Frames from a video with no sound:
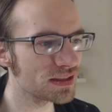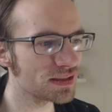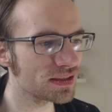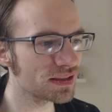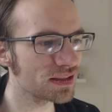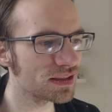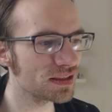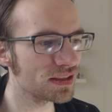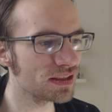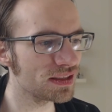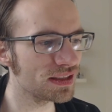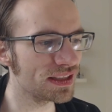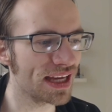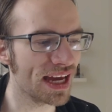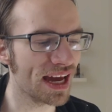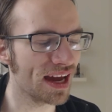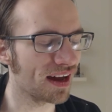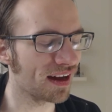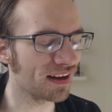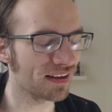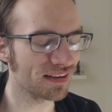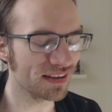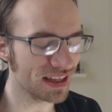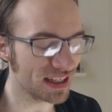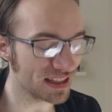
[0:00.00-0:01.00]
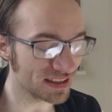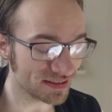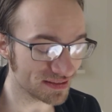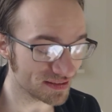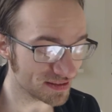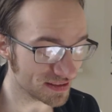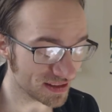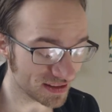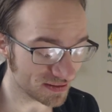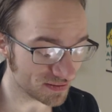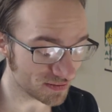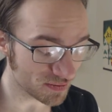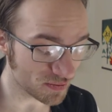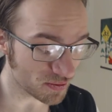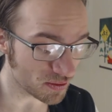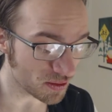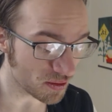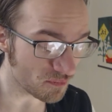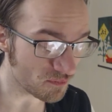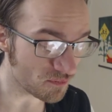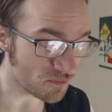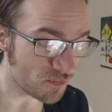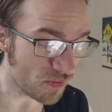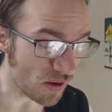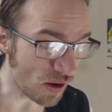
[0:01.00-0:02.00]
yeah, it's
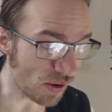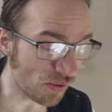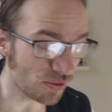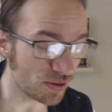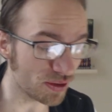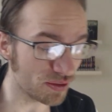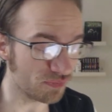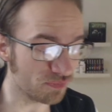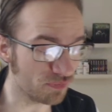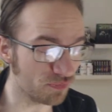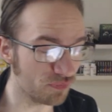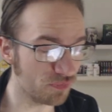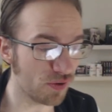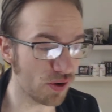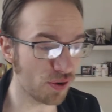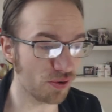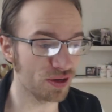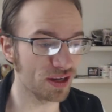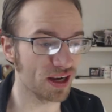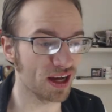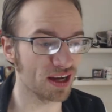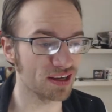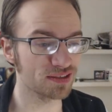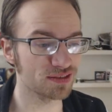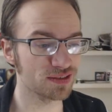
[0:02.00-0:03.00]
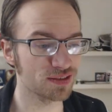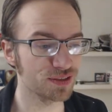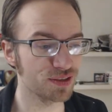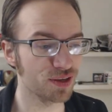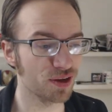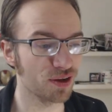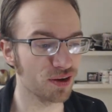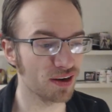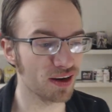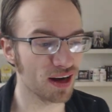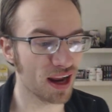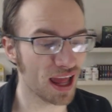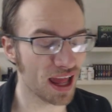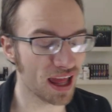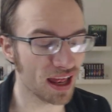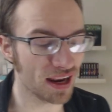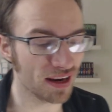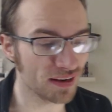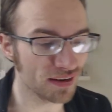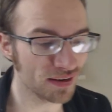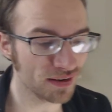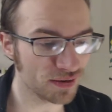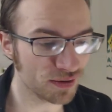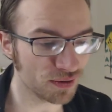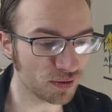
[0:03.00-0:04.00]
very, very nicely done,
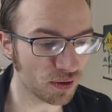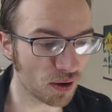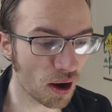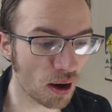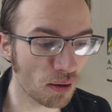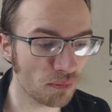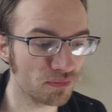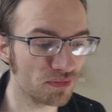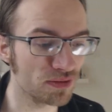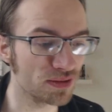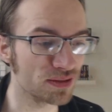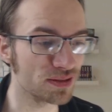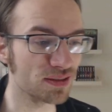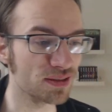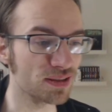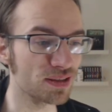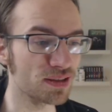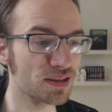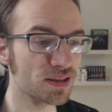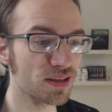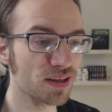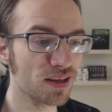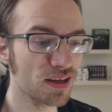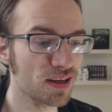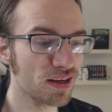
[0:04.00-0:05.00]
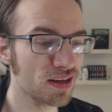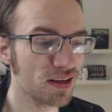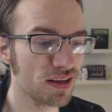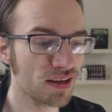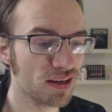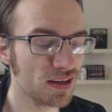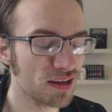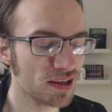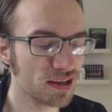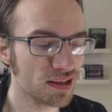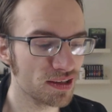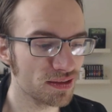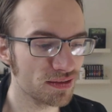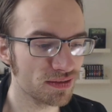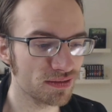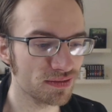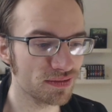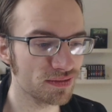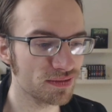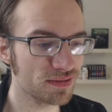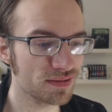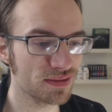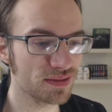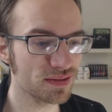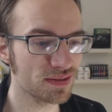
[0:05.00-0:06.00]
and, you know, obviously,
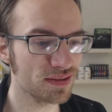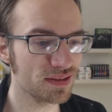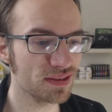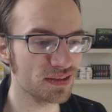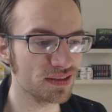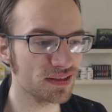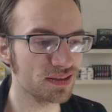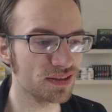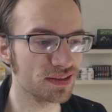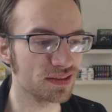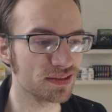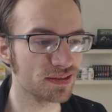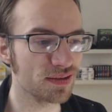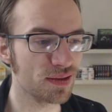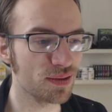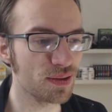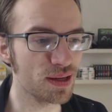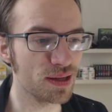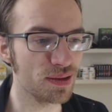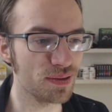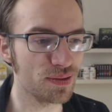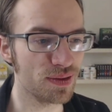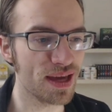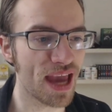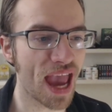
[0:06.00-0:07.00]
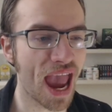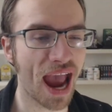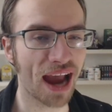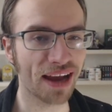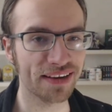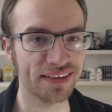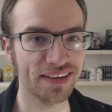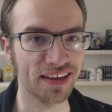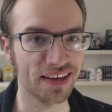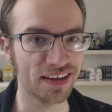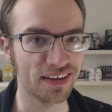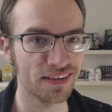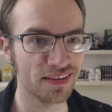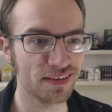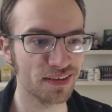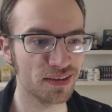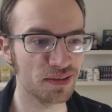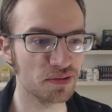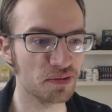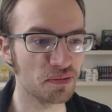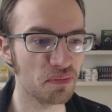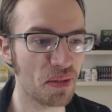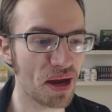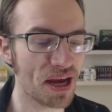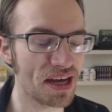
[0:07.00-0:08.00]
just the, the acting
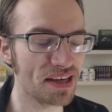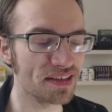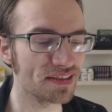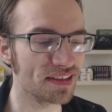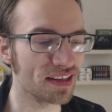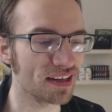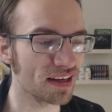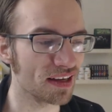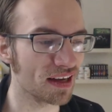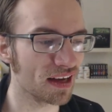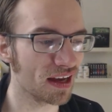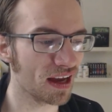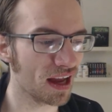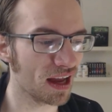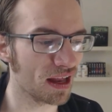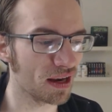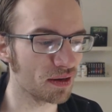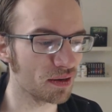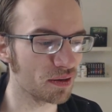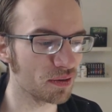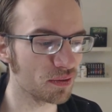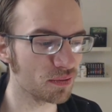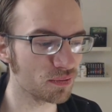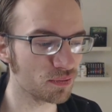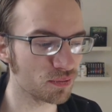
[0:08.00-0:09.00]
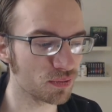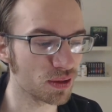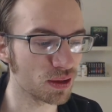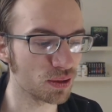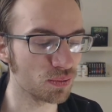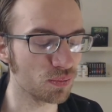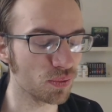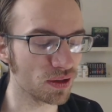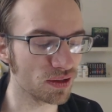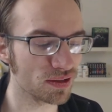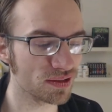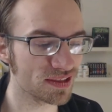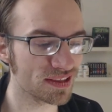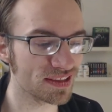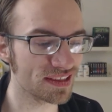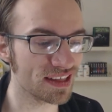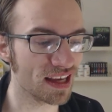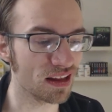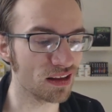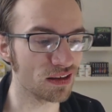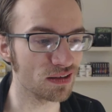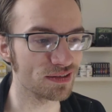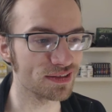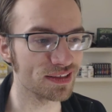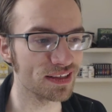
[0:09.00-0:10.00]
is amazing, and it's really what
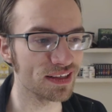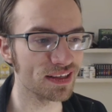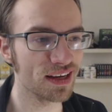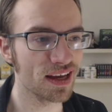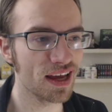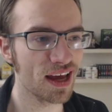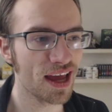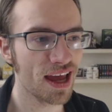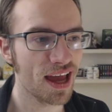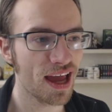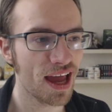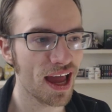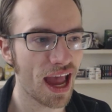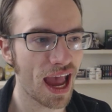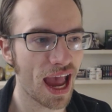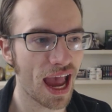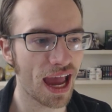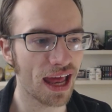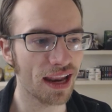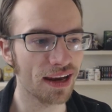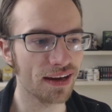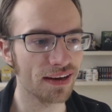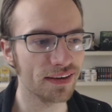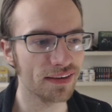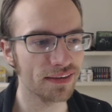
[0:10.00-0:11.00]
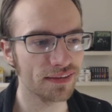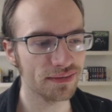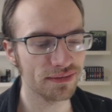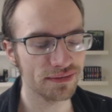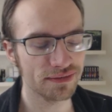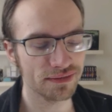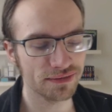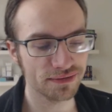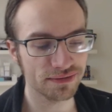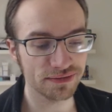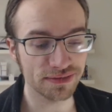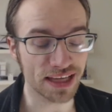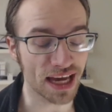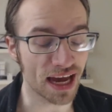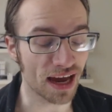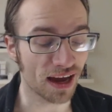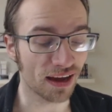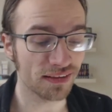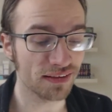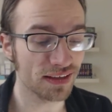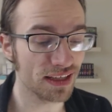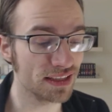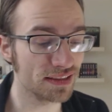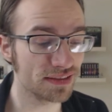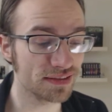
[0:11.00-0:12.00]
sells it, and
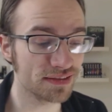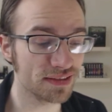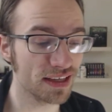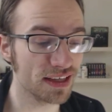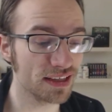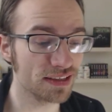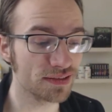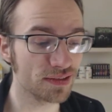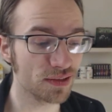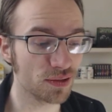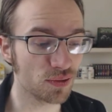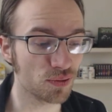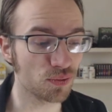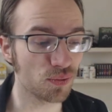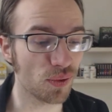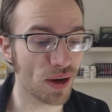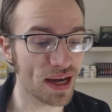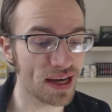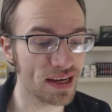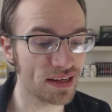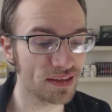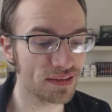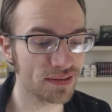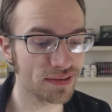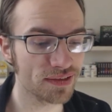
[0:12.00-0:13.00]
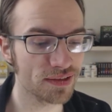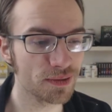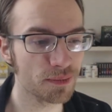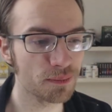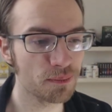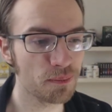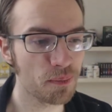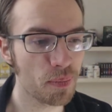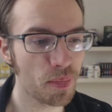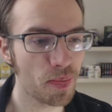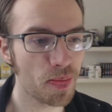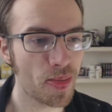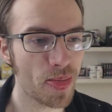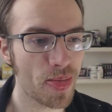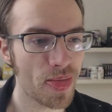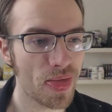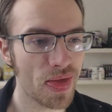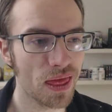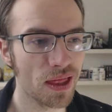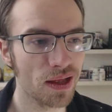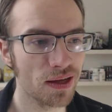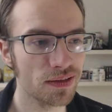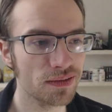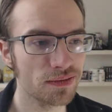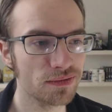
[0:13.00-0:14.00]
yeah, it's, it's a great,
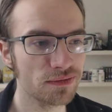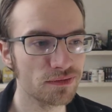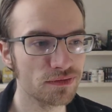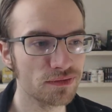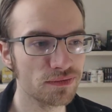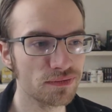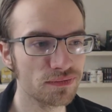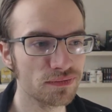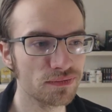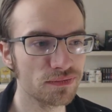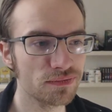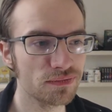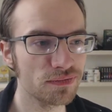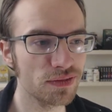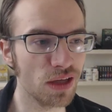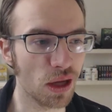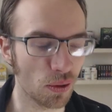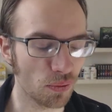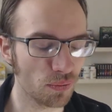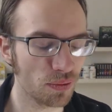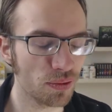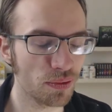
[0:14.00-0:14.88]
you know,